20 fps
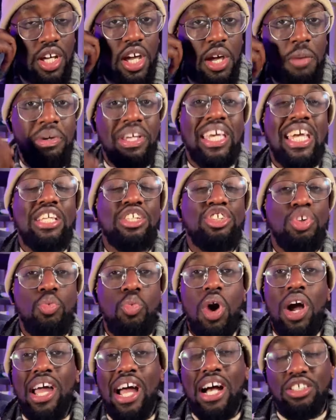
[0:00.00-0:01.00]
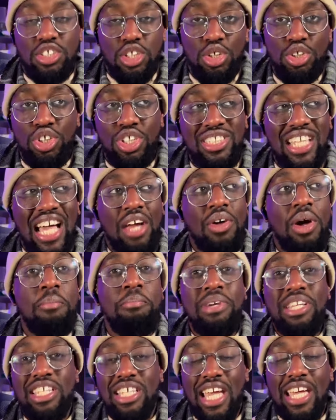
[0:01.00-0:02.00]
Begin to work out solutions. How do I
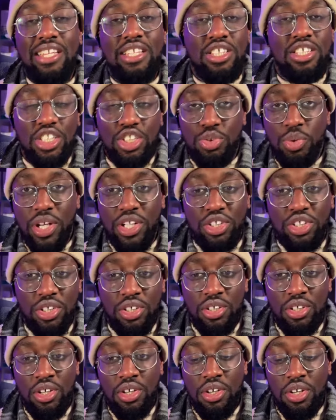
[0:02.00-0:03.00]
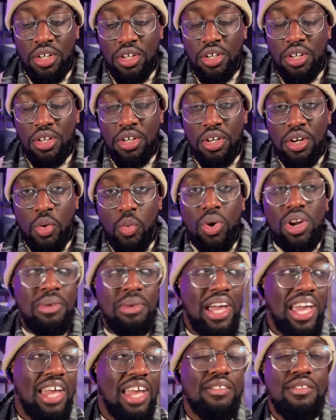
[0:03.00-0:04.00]
mitigate this situation? What am I
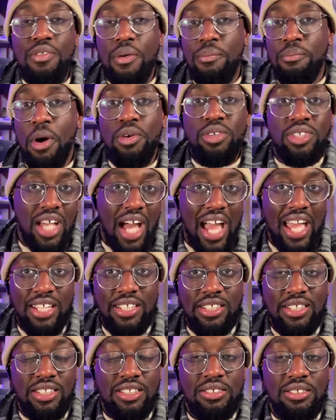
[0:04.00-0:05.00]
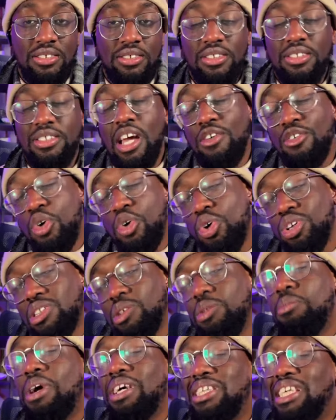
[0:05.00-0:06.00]
hearing from both sides? Now, of course,
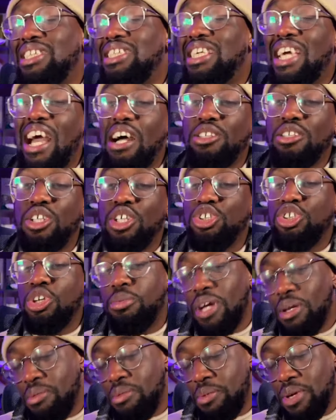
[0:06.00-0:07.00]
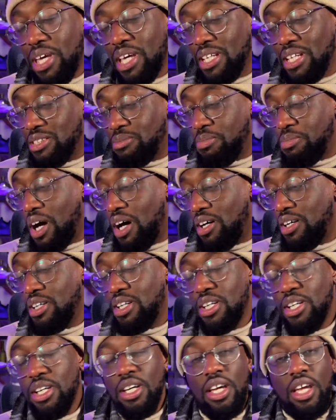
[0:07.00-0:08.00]
someone might say it's a counselor job, and maybe it is, but
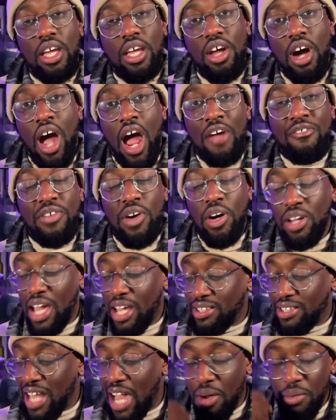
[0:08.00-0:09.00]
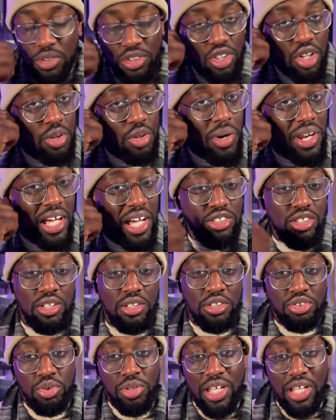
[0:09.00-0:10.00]
you know, I felt like that was the only way that was going
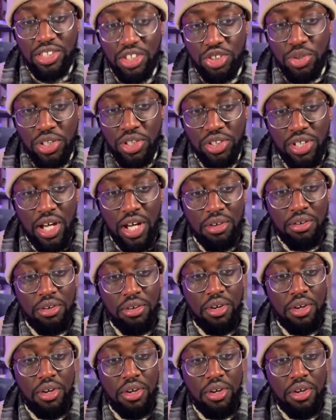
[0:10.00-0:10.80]
to sort that situation out.